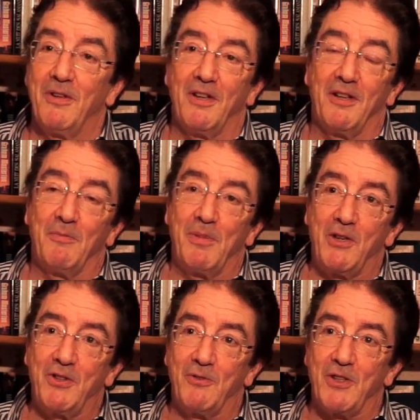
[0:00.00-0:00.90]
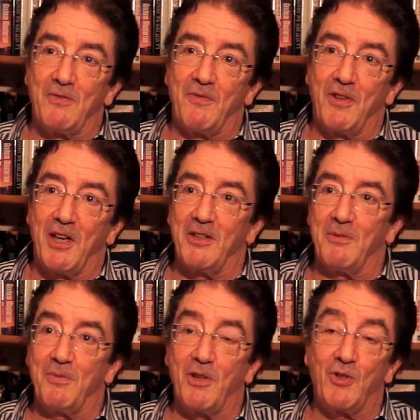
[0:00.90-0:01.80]
Part of the reason for that
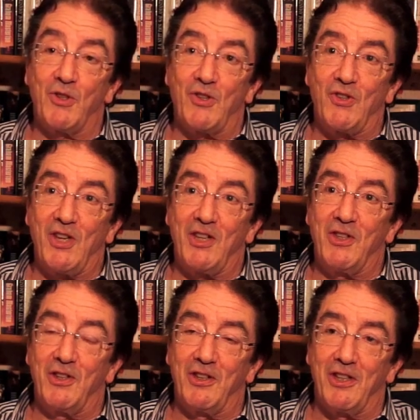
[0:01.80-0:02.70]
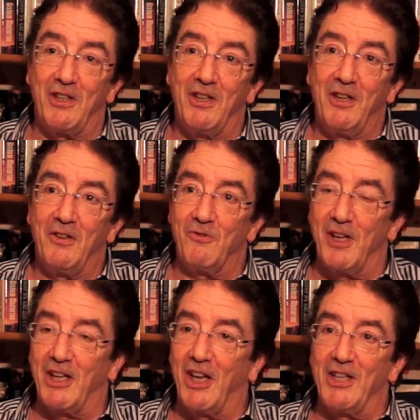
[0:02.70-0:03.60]
is because it's set in the
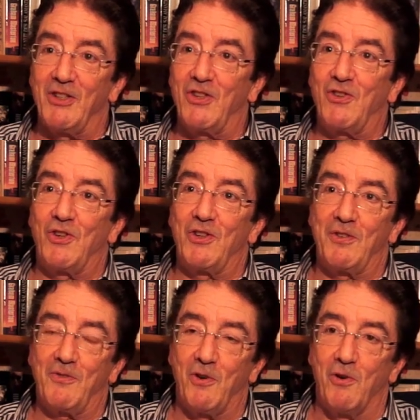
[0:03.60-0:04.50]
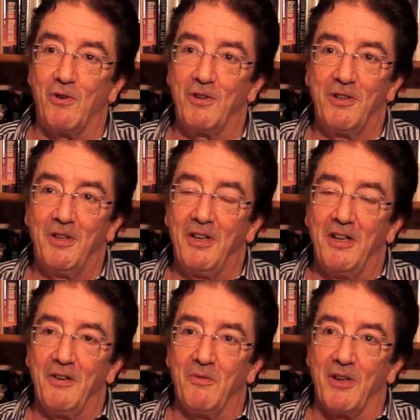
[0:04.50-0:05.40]
red light district of Cork,
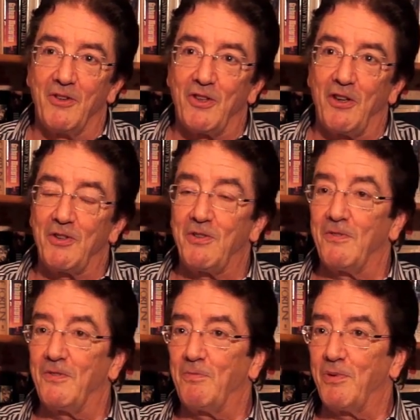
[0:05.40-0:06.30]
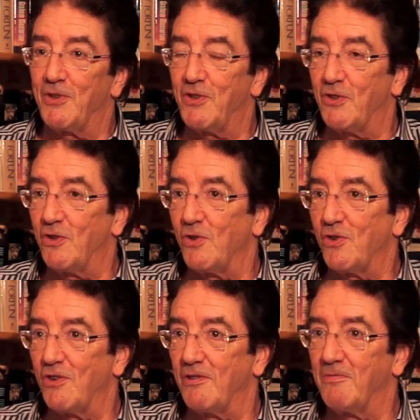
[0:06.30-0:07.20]
where there's a lot of
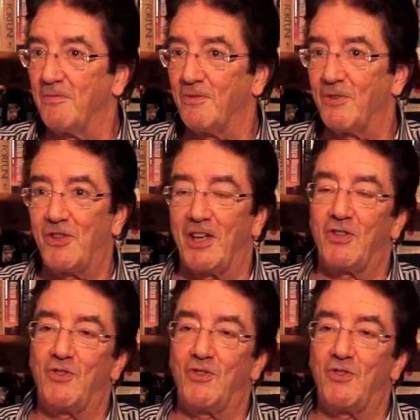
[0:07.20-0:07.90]
prostitution and sex